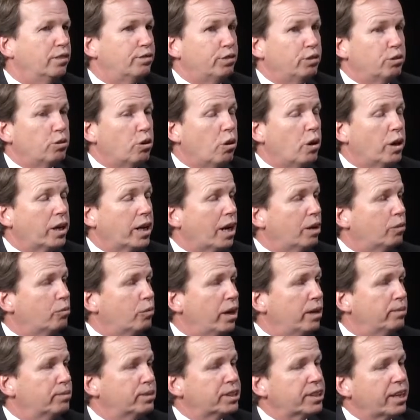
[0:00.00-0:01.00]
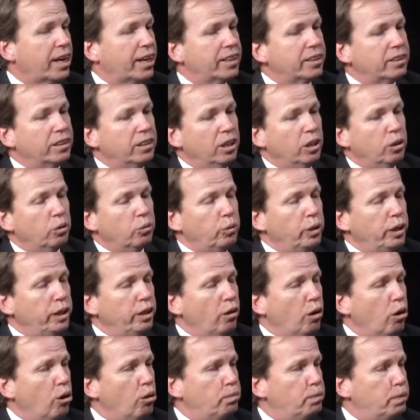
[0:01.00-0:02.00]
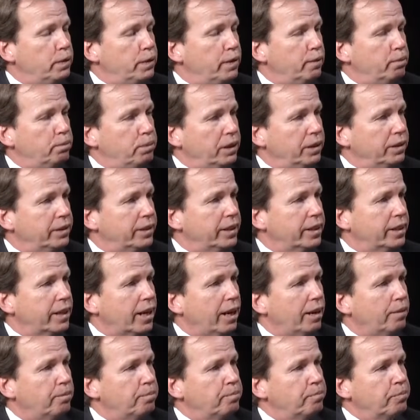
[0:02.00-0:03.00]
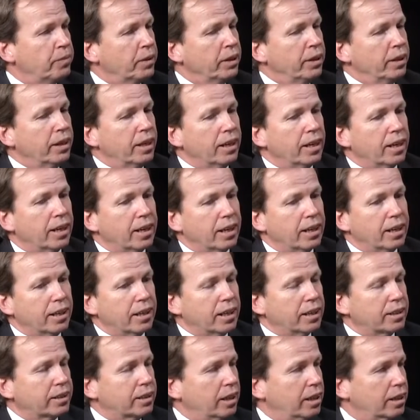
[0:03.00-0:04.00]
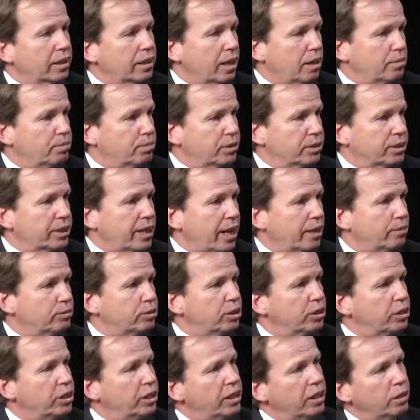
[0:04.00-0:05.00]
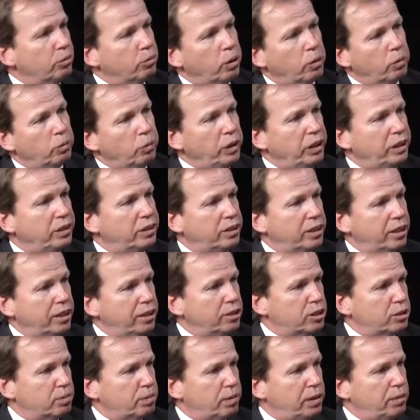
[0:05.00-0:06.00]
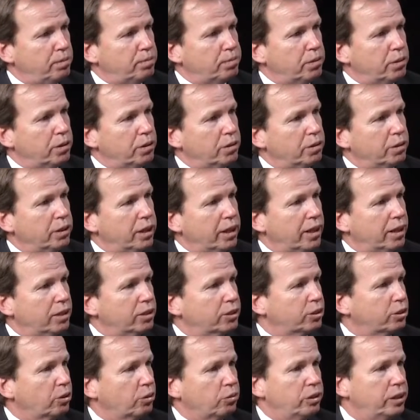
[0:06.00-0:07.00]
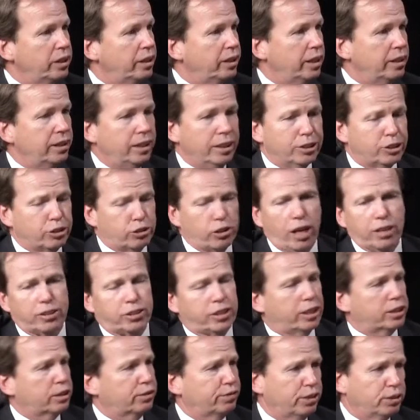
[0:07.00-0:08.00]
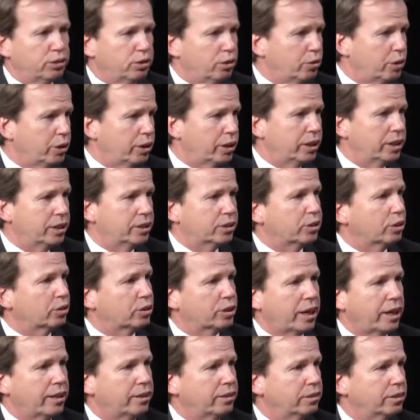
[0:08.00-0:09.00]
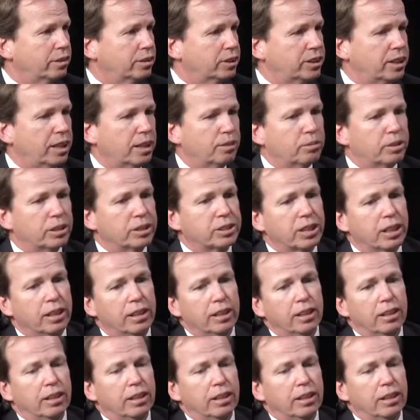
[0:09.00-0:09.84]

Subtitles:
if you go on our website, we open the building up a couple of times a year where we teach people. And it's not just for lawyers or title examiners.